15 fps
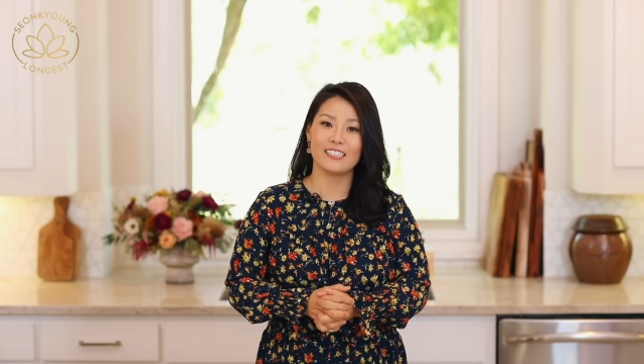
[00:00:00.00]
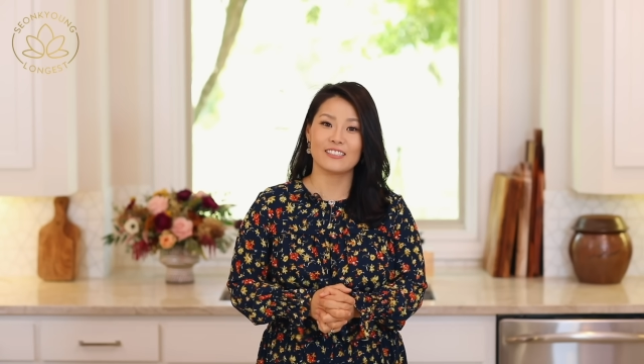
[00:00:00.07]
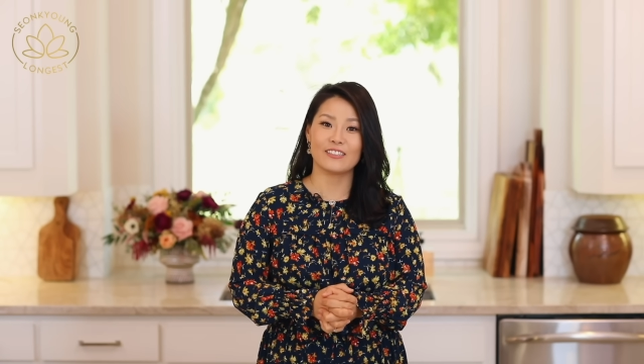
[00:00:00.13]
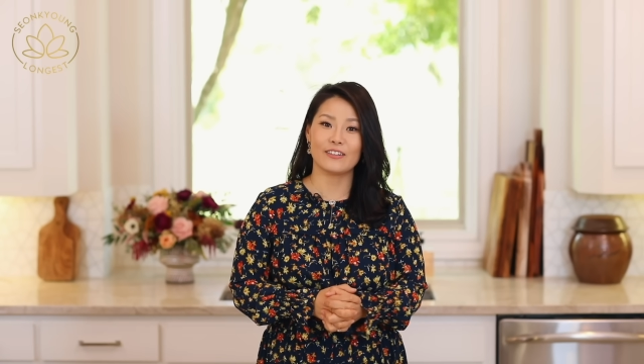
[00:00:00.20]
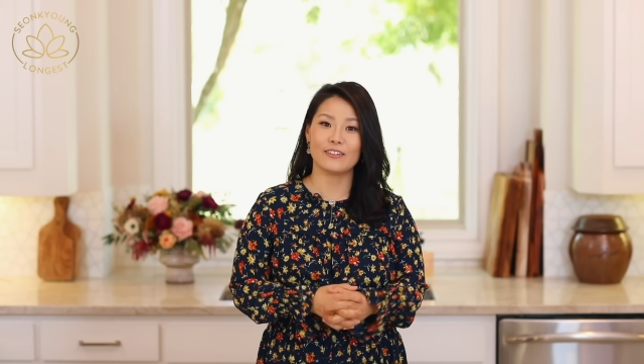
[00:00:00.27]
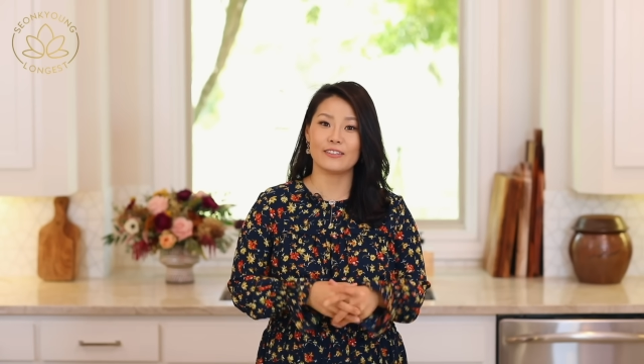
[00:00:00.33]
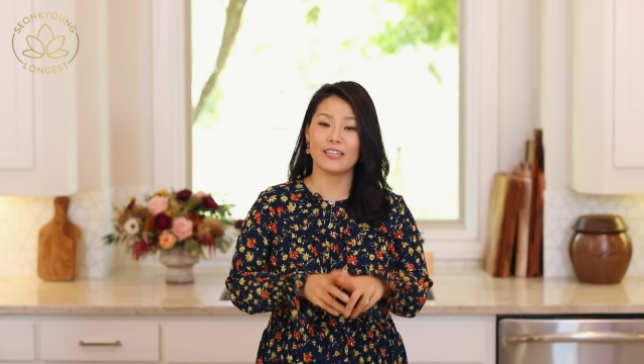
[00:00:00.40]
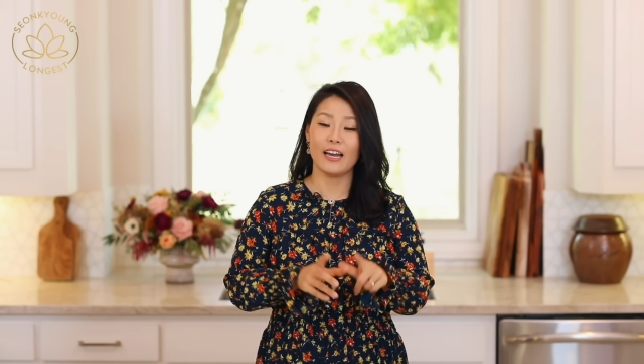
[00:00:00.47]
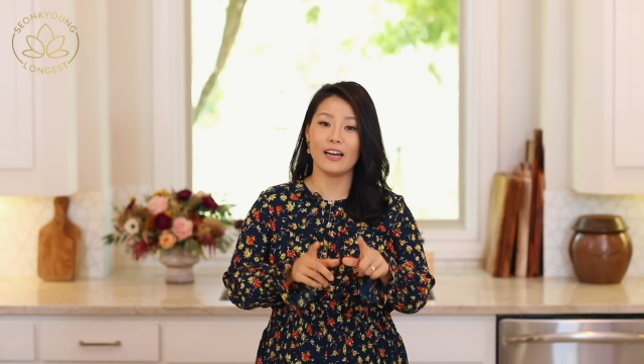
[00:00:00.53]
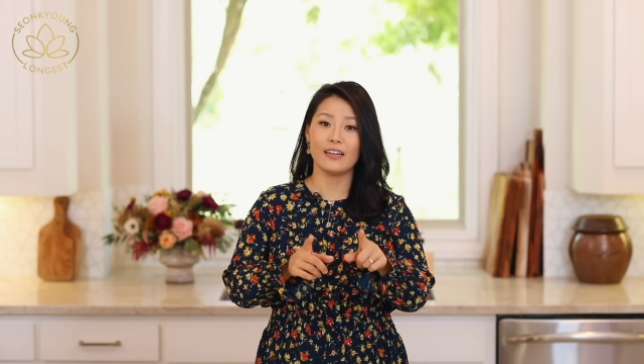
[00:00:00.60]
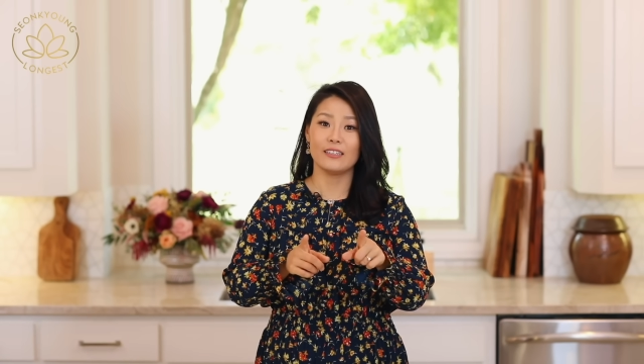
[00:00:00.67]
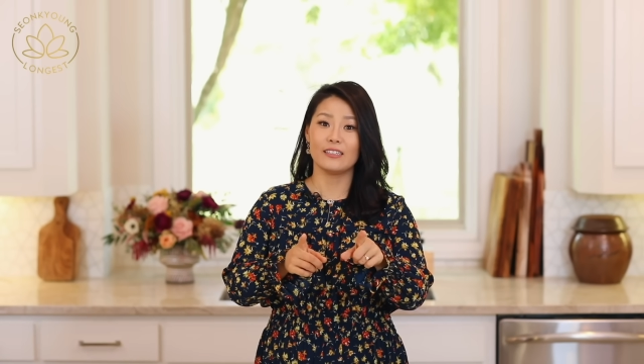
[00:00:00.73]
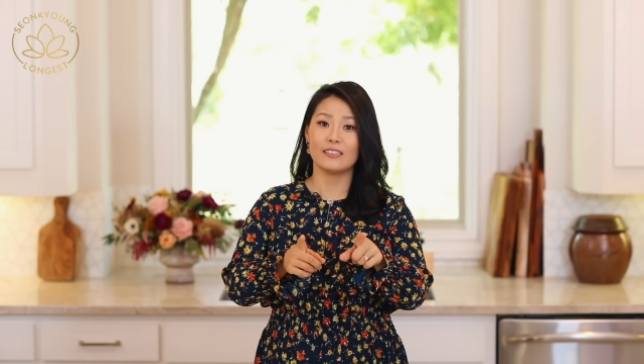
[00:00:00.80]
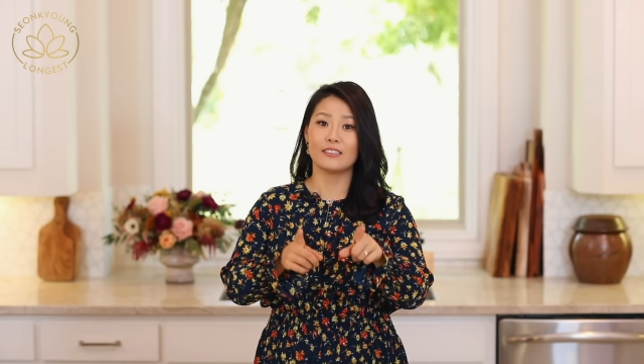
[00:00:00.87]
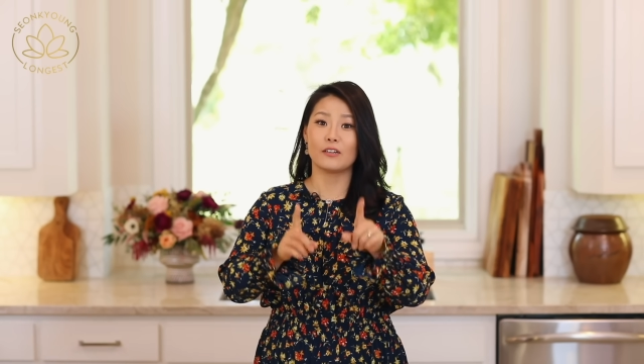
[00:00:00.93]
So yeah,
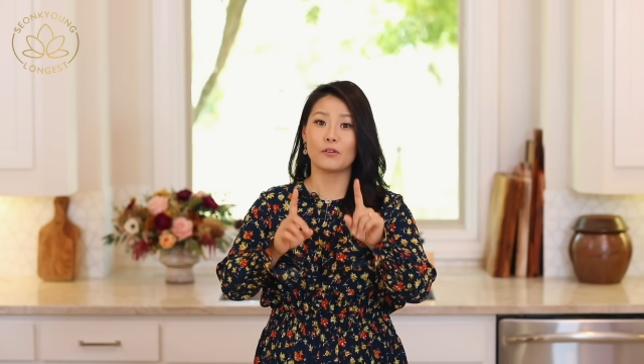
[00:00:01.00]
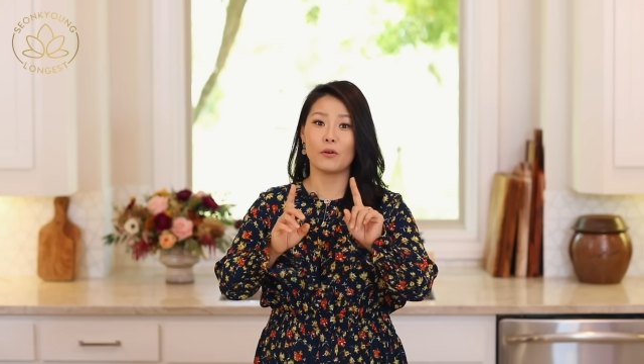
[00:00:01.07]
it's a